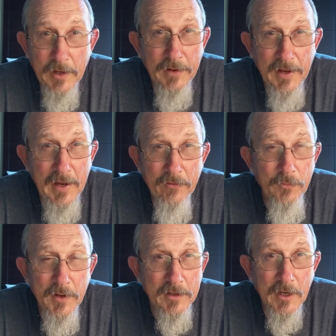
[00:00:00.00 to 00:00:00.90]
And they
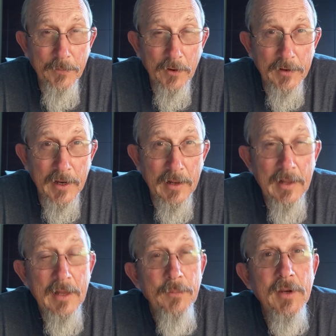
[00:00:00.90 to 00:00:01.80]
haven't picked up on that
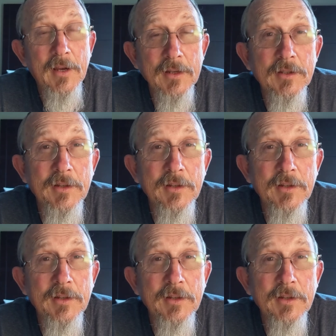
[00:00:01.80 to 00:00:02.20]
because